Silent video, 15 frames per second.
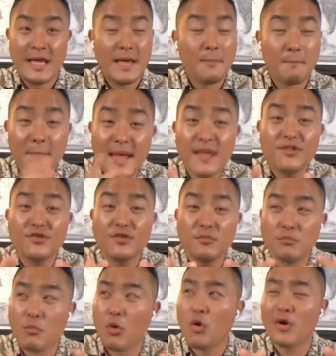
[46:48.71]
It makes you
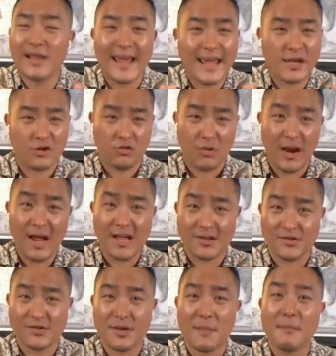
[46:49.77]
more like
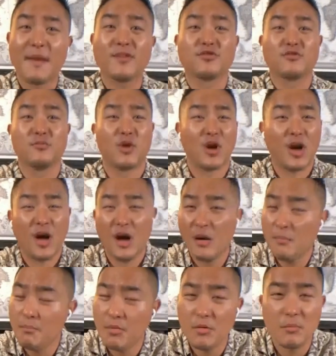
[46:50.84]
Christ. It makes you more
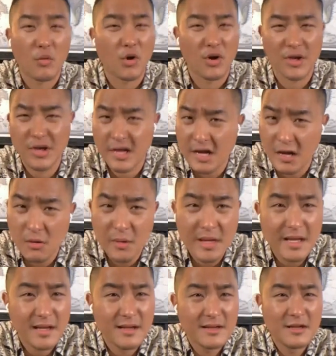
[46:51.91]
humble, more
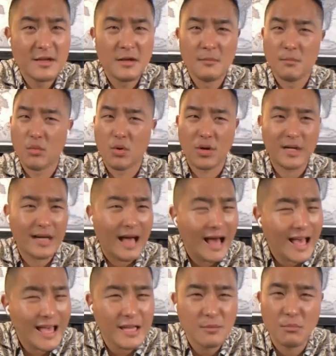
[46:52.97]
caring, more
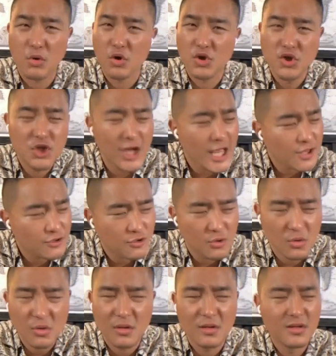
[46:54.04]
kind, more
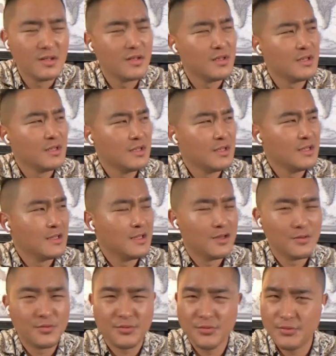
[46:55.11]
gentle.
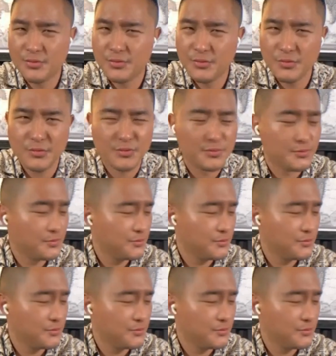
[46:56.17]
Whew.